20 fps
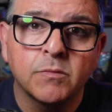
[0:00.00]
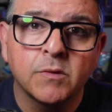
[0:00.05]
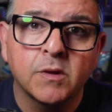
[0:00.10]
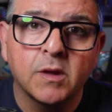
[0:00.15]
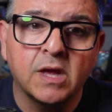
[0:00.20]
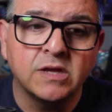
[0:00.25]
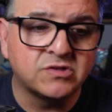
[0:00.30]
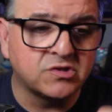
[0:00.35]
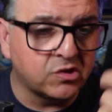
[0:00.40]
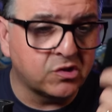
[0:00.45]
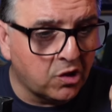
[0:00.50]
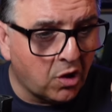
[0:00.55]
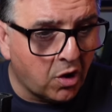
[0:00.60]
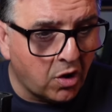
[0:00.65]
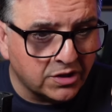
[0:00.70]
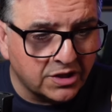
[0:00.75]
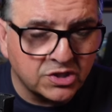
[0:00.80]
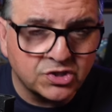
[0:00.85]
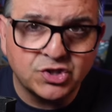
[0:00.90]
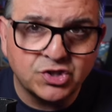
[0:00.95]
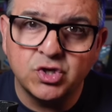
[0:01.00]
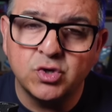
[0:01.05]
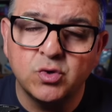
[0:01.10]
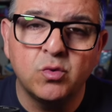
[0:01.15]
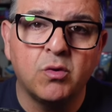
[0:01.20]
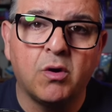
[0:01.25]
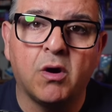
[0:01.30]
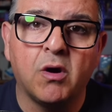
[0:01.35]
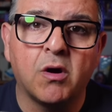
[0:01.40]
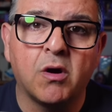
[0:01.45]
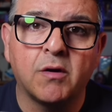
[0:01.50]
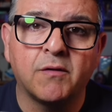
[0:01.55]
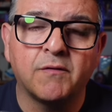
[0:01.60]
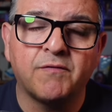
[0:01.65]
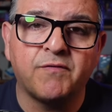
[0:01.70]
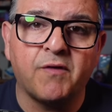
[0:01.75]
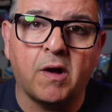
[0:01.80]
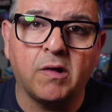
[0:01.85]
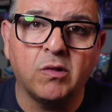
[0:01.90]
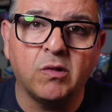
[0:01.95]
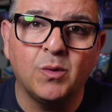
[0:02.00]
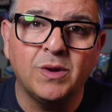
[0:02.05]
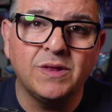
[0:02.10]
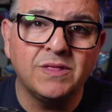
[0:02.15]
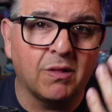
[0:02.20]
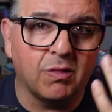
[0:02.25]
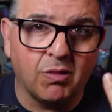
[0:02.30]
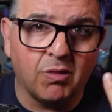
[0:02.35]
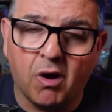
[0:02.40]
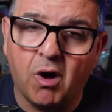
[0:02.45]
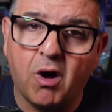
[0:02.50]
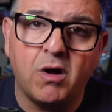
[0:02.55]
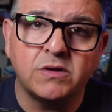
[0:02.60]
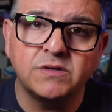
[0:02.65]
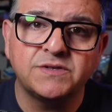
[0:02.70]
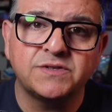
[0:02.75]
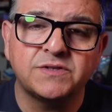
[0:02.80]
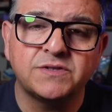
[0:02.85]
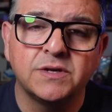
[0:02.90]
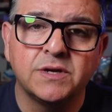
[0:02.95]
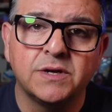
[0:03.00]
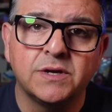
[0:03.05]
As long as you are following the laws,